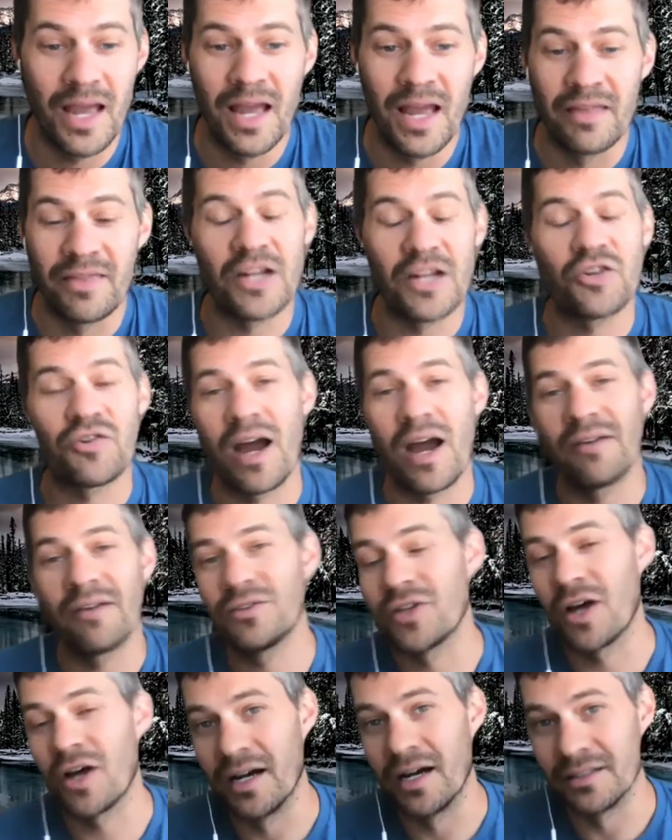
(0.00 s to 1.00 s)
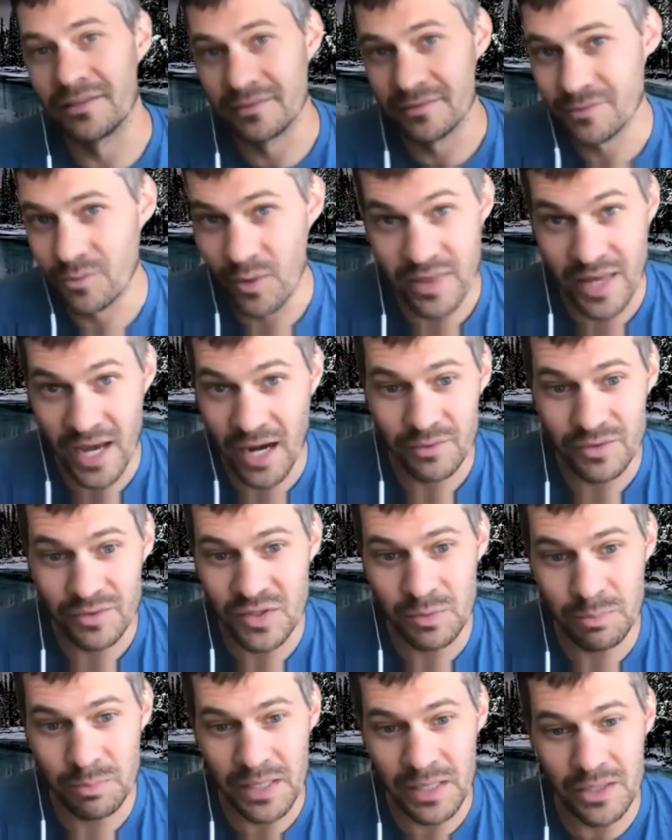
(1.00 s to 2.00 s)
They traveled on without
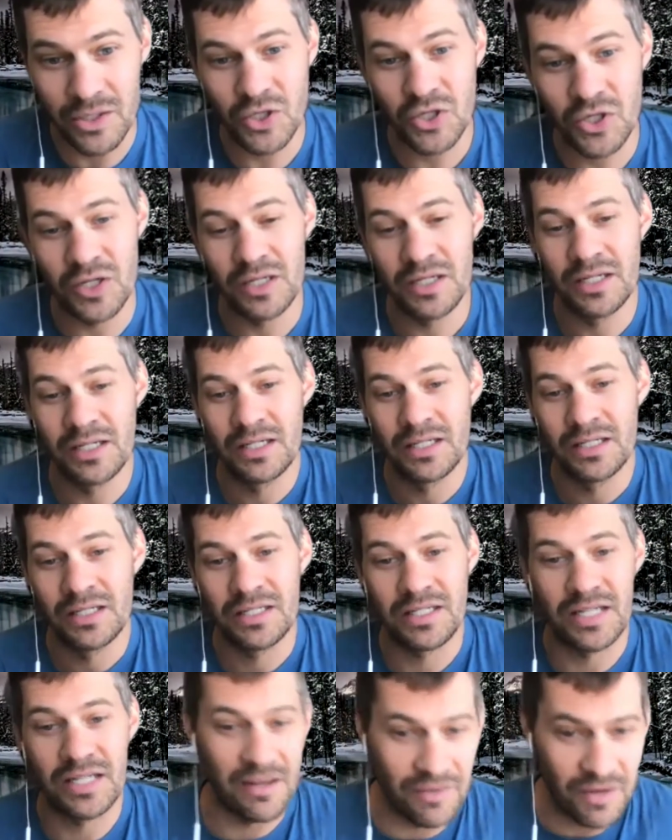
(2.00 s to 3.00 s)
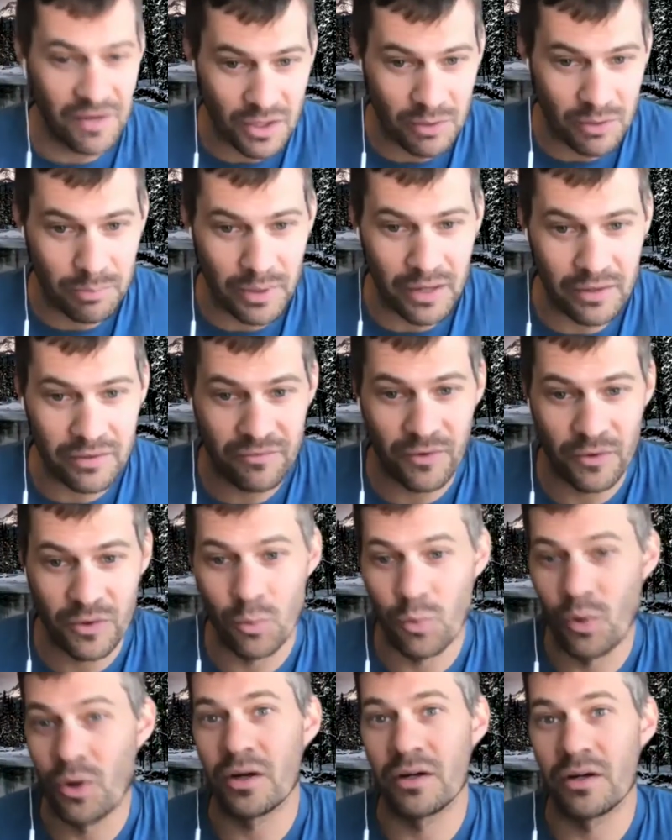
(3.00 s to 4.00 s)
speech, saving their breath for
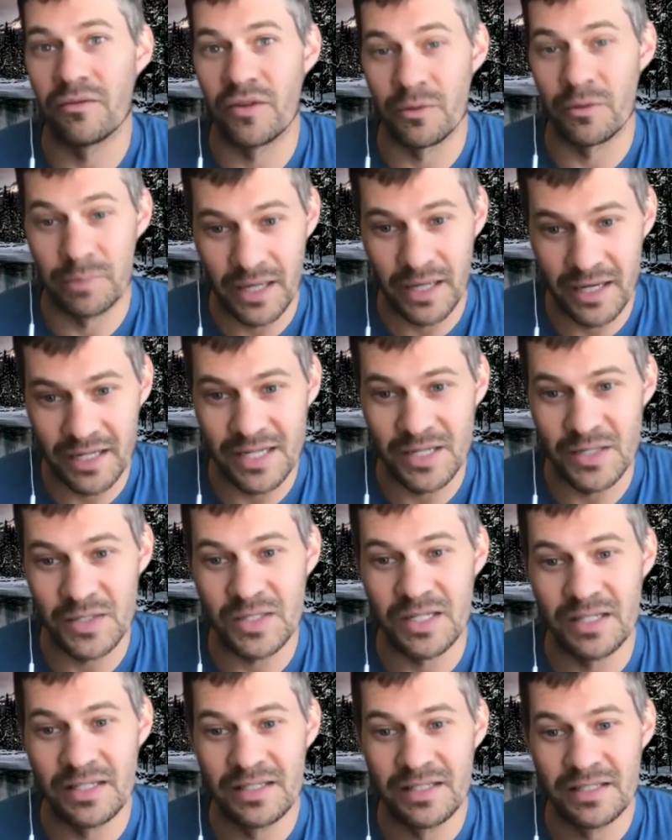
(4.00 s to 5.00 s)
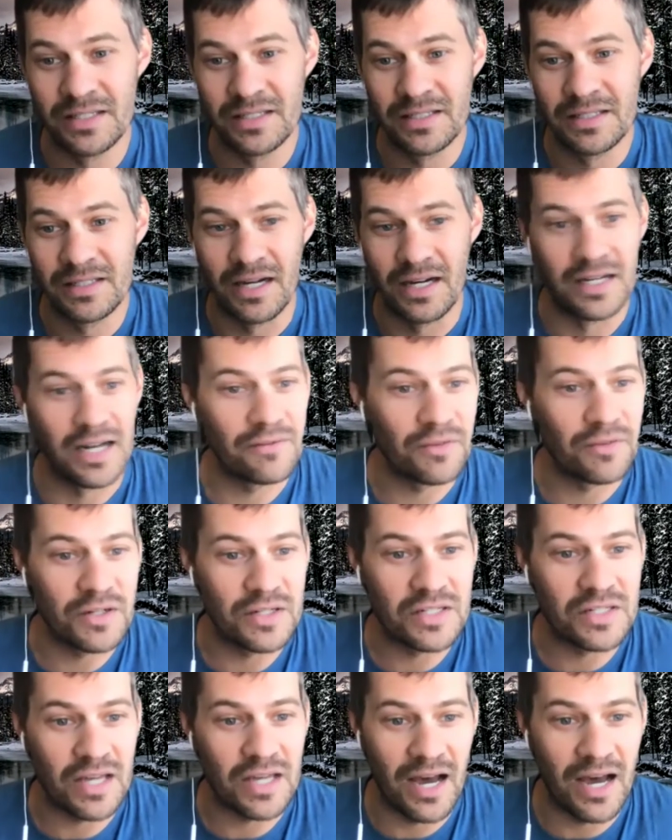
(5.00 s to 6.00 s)
the work of their bodies. On every
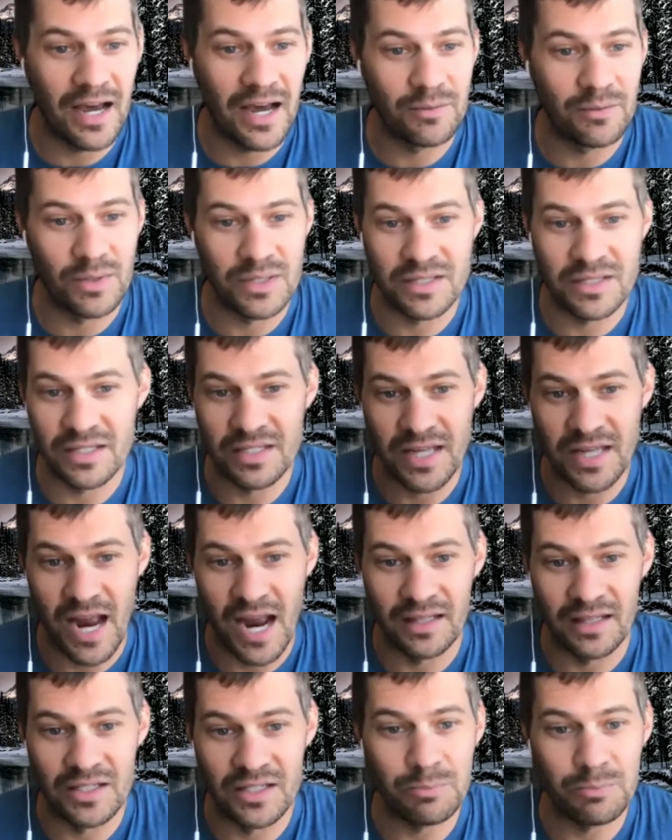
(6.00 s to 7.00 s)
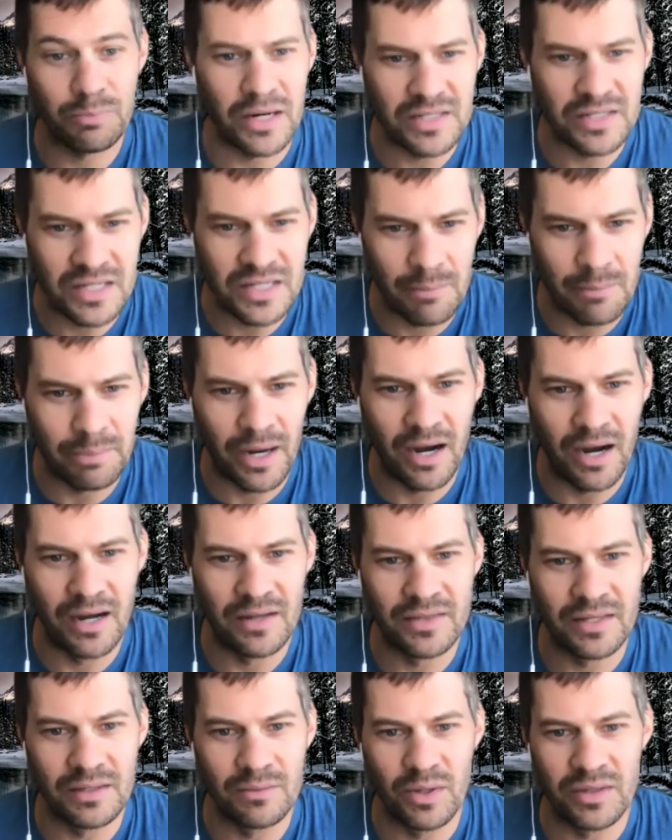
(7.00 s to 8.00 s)
side was the silence, pressing
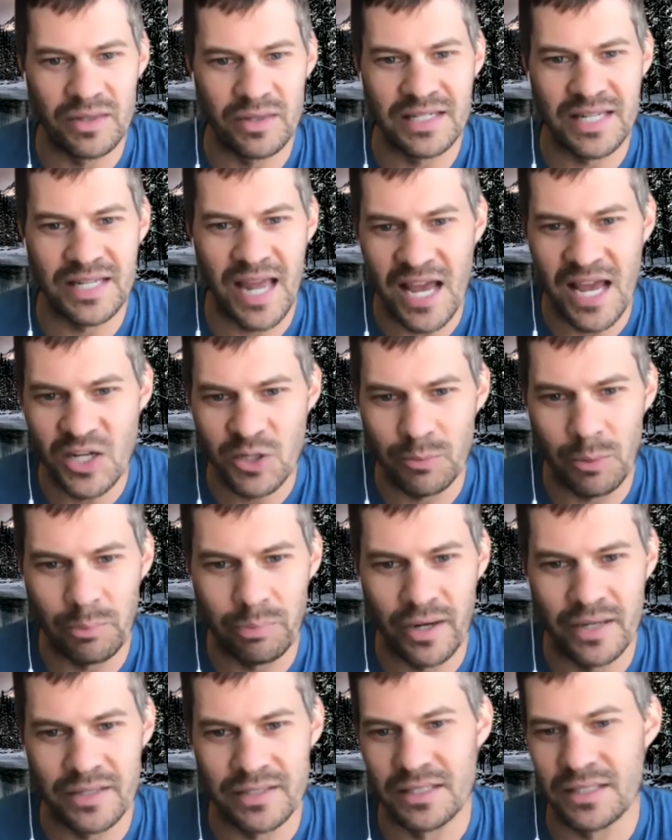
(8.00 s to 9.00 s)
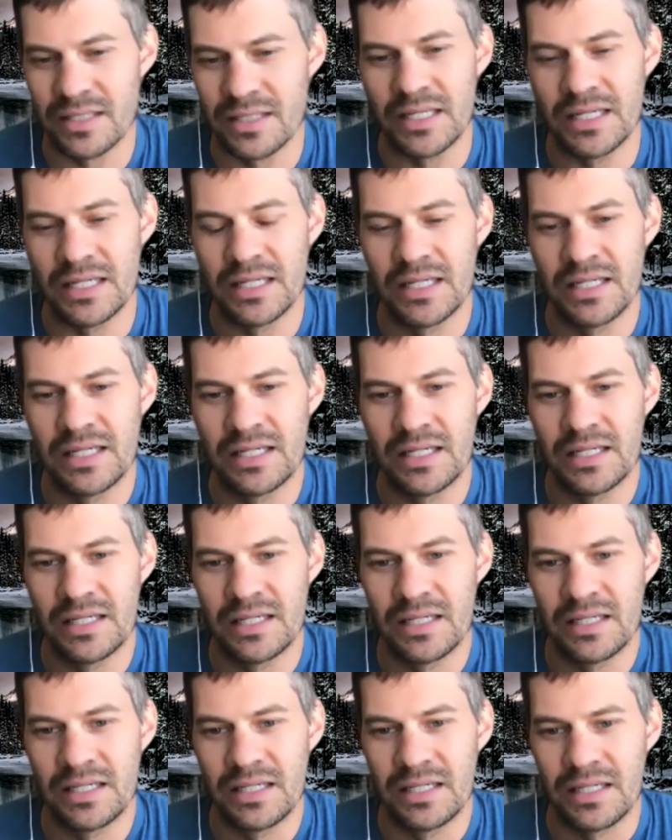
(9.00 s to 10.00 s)
upon them with a tangible presence.
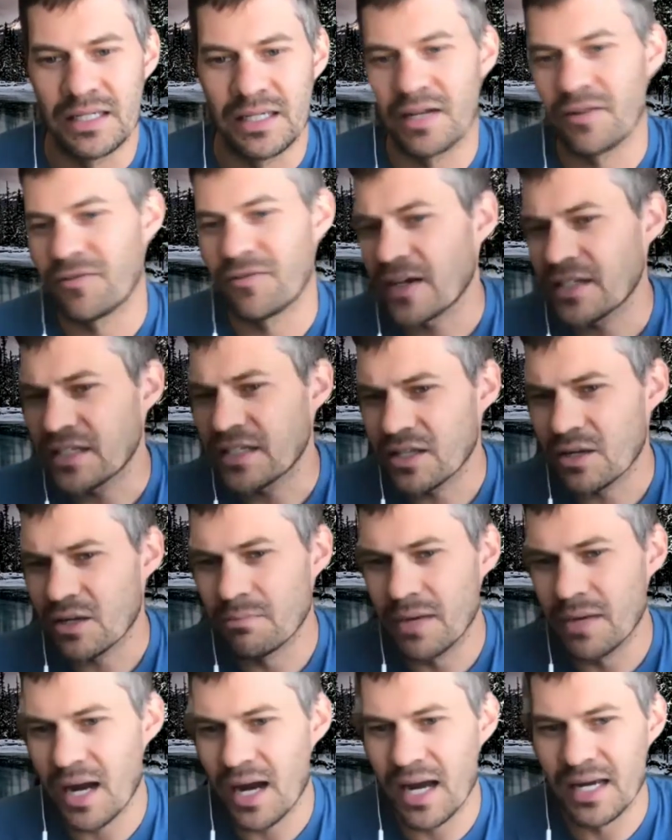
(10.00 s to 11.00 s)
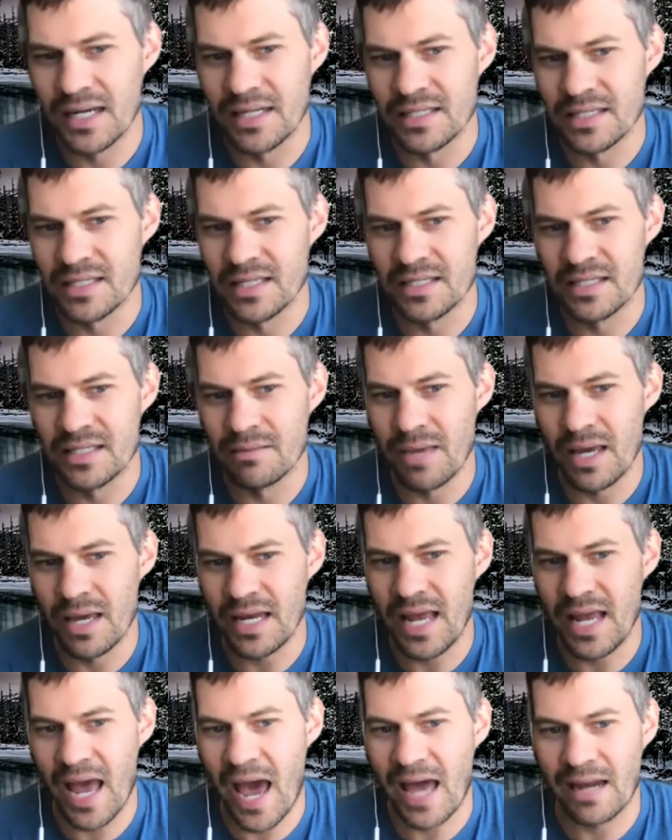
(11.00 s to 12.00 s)
It affected their minds as the
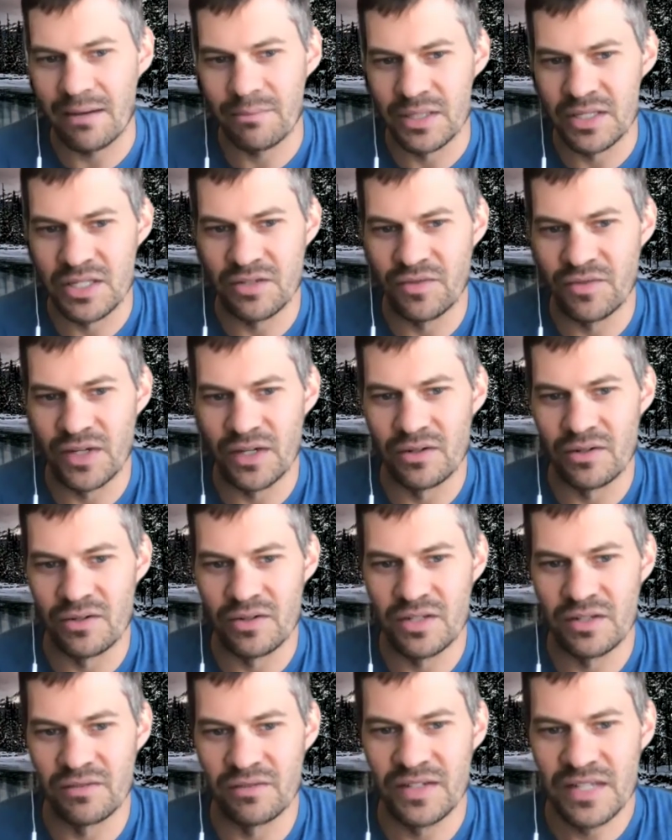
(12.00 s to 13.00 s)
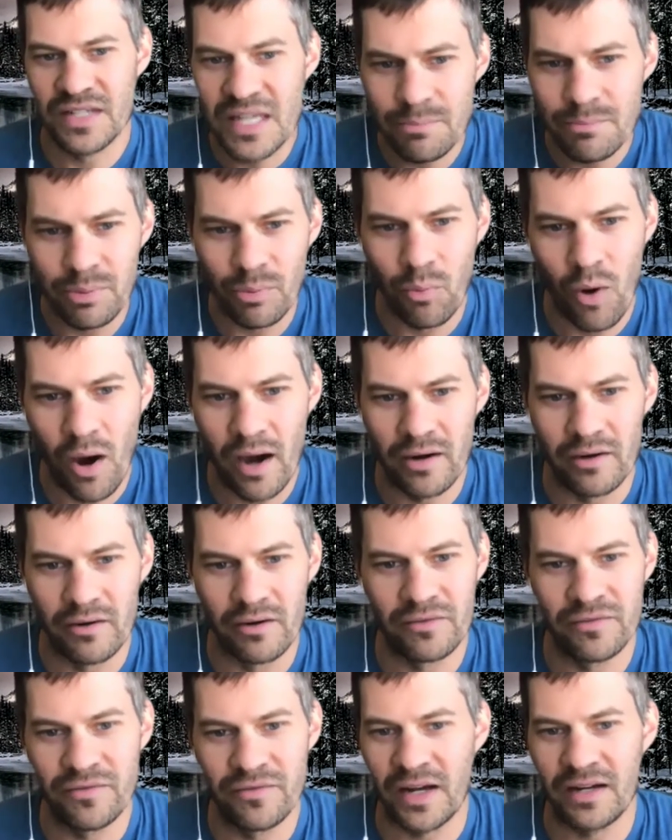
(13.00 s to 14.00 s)
many atmospheres of deep water
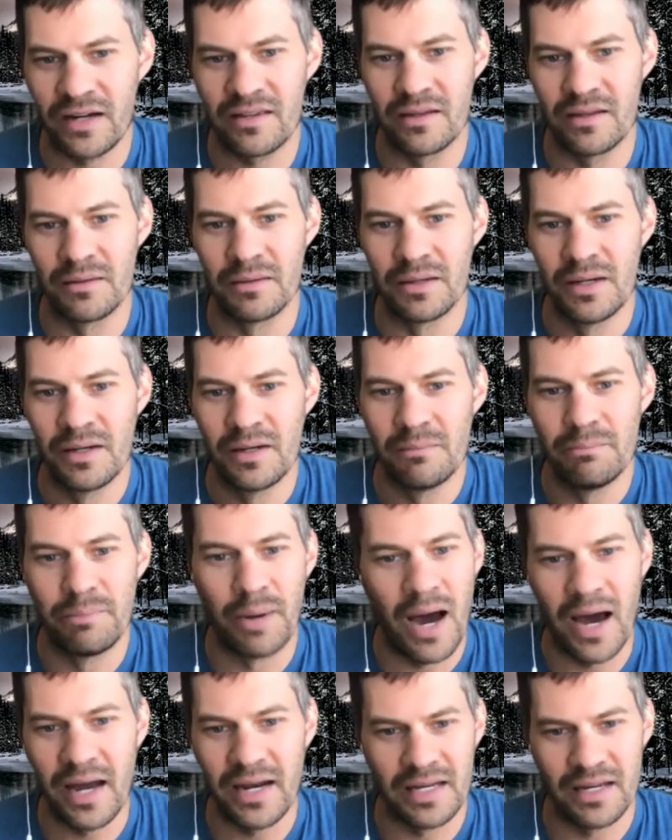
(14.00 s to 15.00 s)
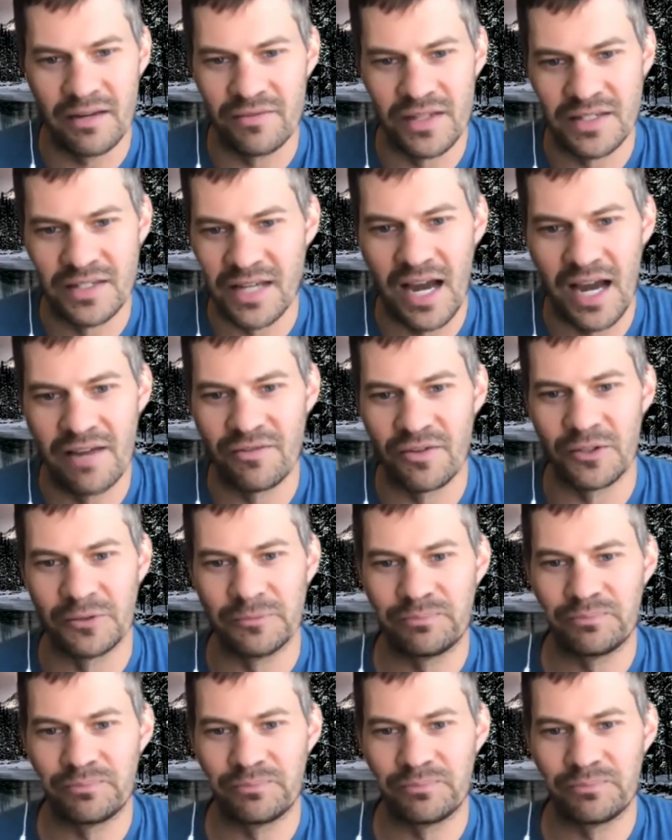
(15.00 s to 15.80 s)
affect the body of the diver.